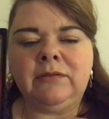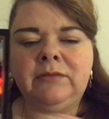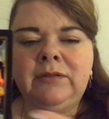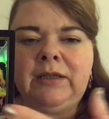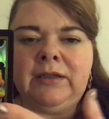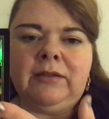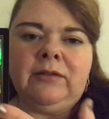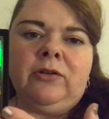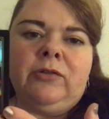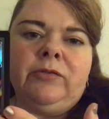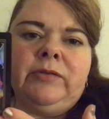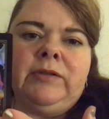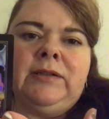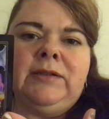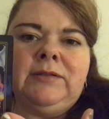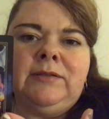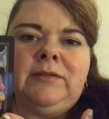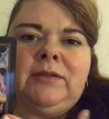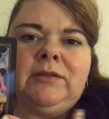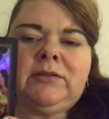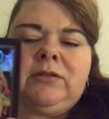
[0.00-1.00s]
like it often
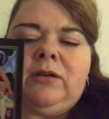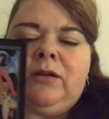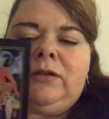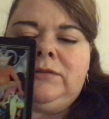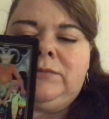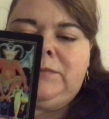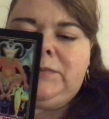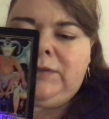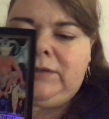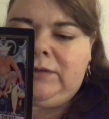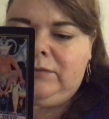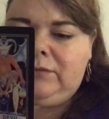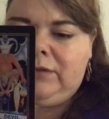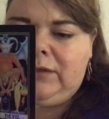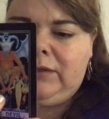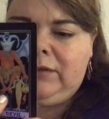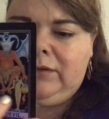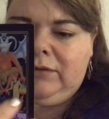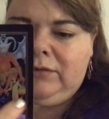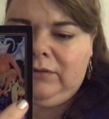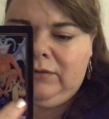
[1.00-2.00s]
is in this card. I'm seeing
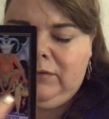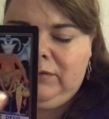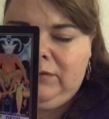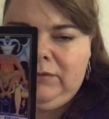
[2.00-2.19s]
like,